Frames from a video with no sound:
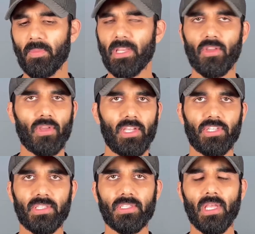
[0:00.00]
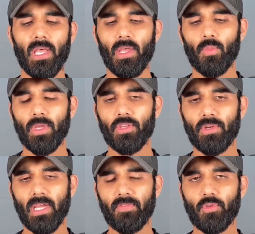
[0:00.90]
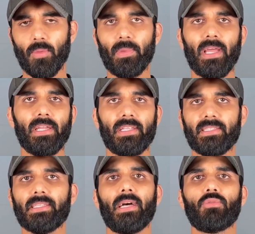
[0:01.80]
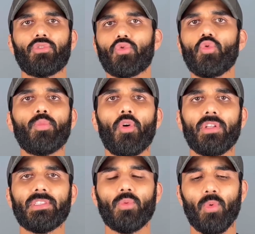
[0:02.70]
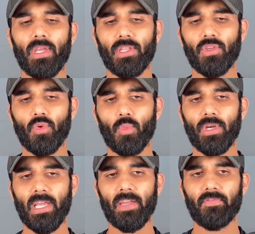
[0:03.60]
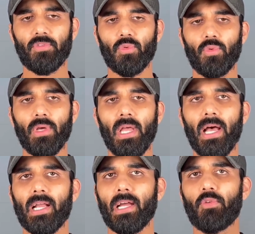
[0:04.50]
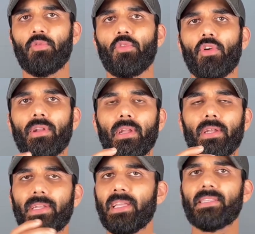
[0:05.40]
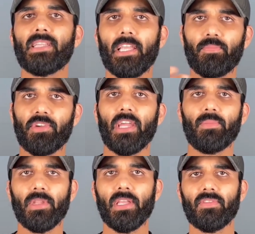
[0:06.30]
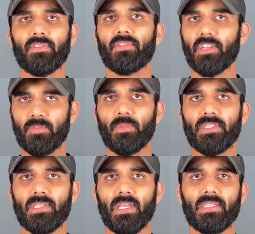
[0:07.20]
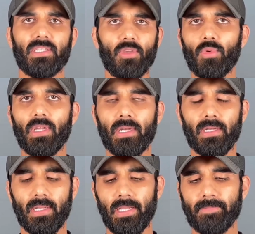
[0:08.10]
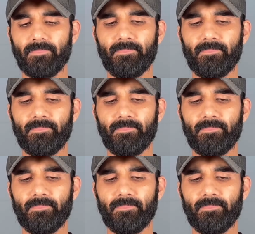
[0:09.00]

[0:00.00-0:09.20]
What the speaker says: many occasions where you'd have to apply discounts, coupons, where you would have to account for days like Prime Days, Christmas Days, New Year Day.